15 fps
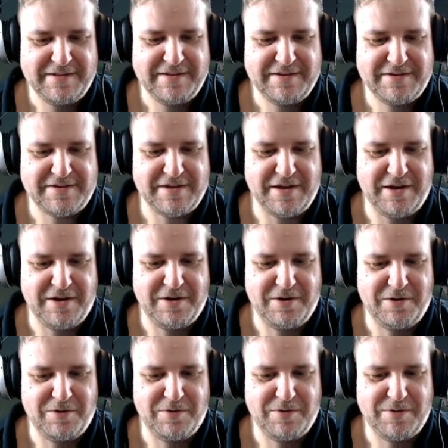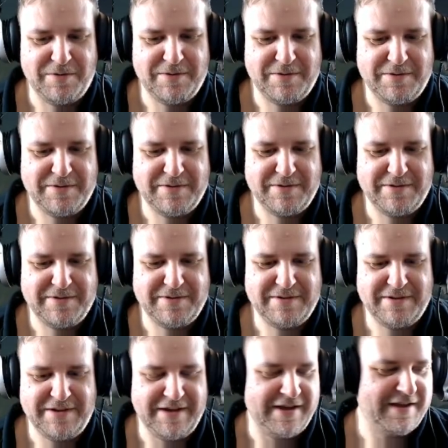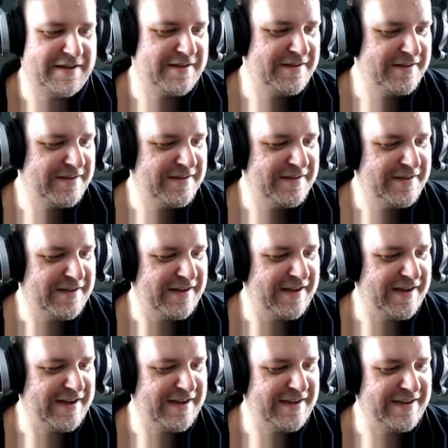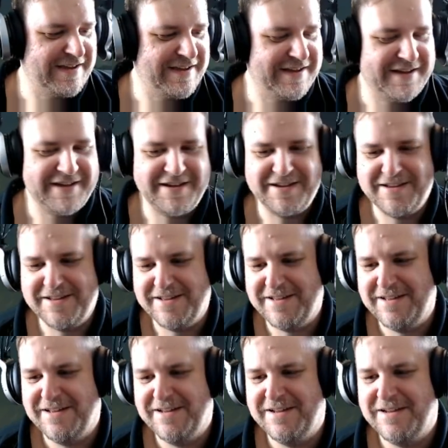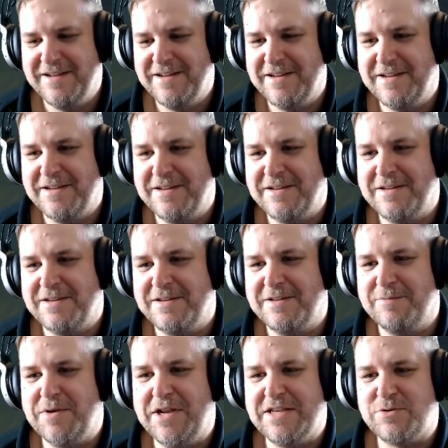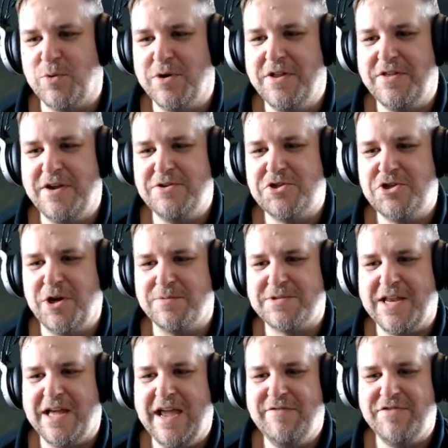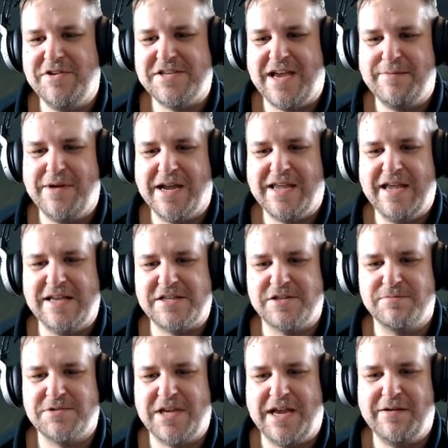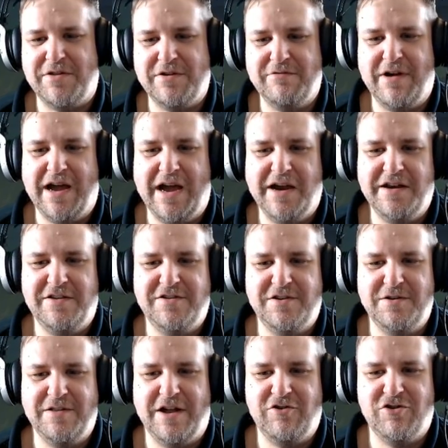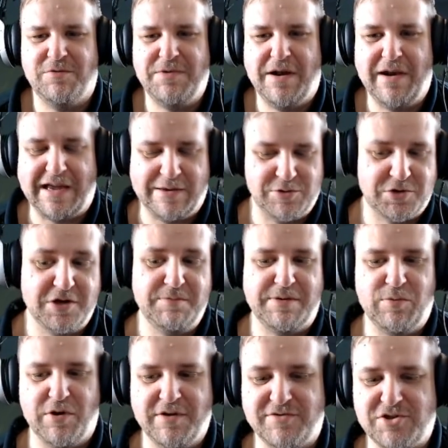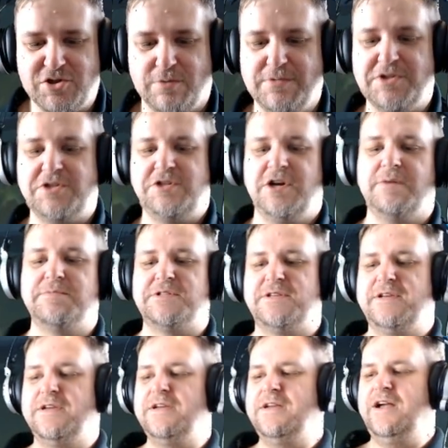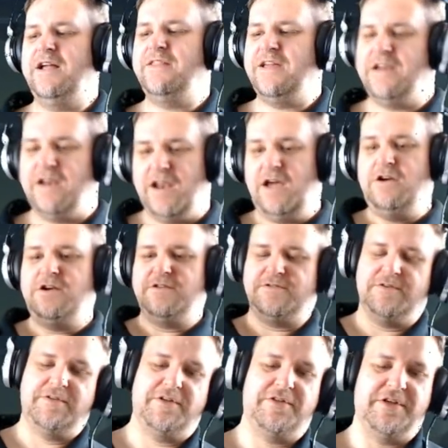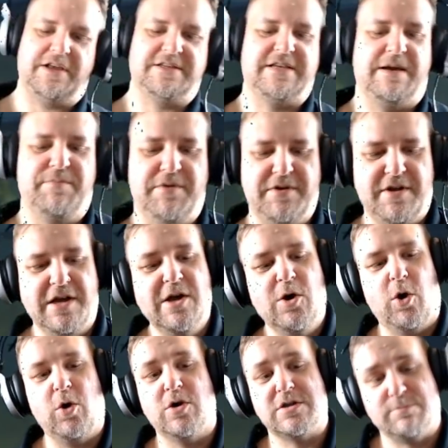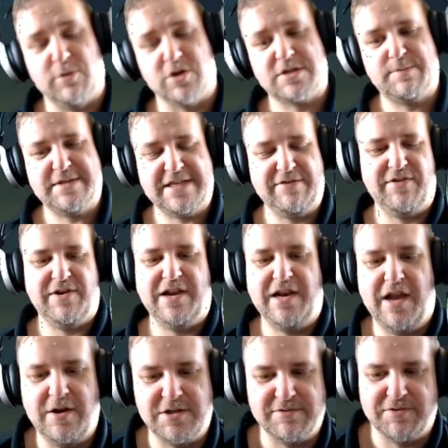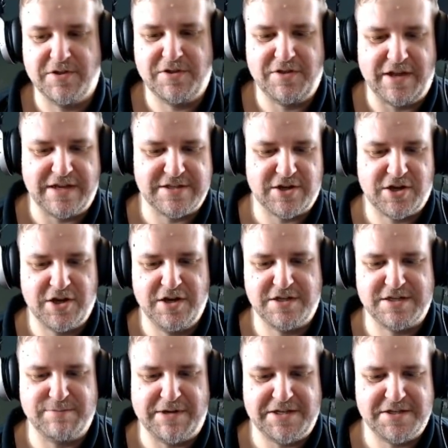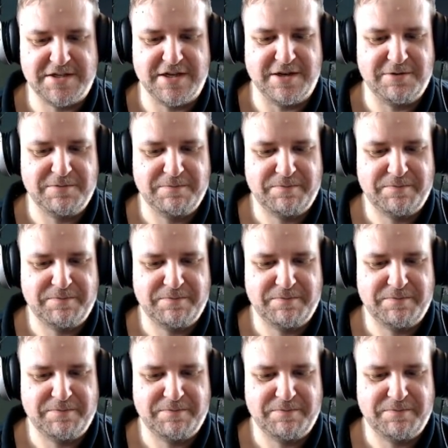So, yeah. But it's one of those jobs. Like every time I get some time, I think, right, I need to do that job now. Like it's going to be one of Summer's jobs. And then loads of other things happened. Or more specifically, loads of other things occurred to me to do.